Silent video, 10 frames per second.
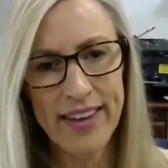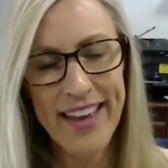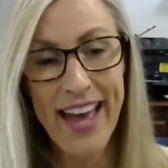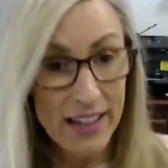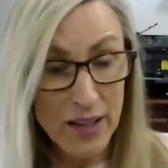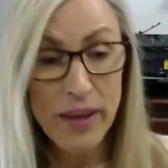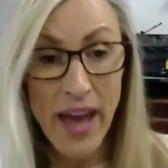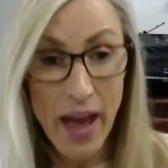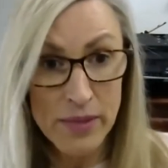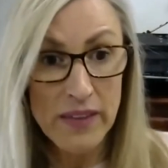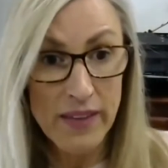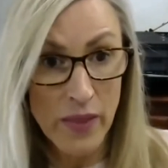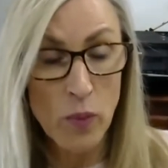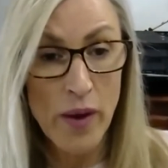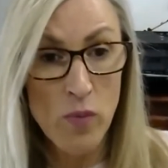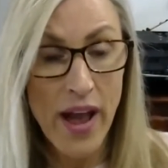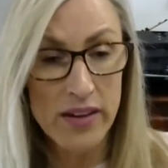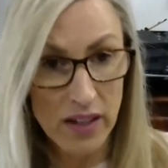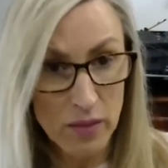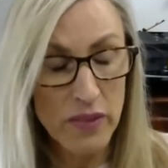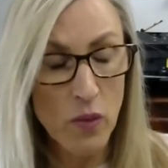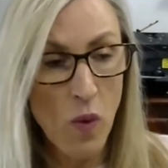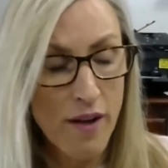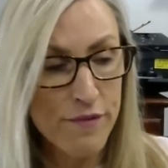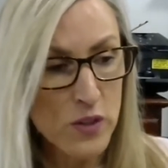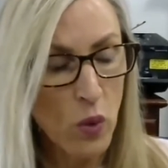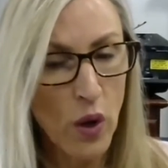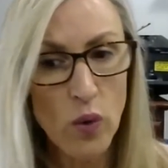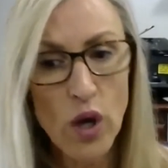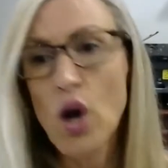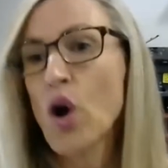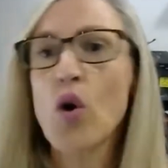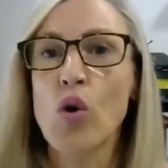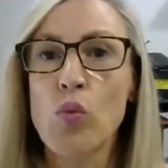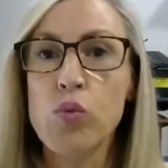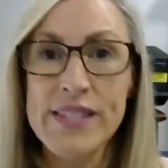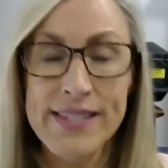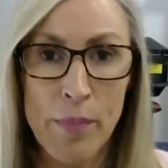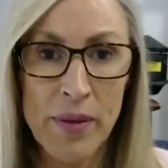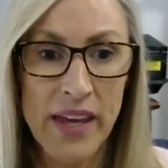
And it can be happening the other way around. It can be the wife as well, or snapping at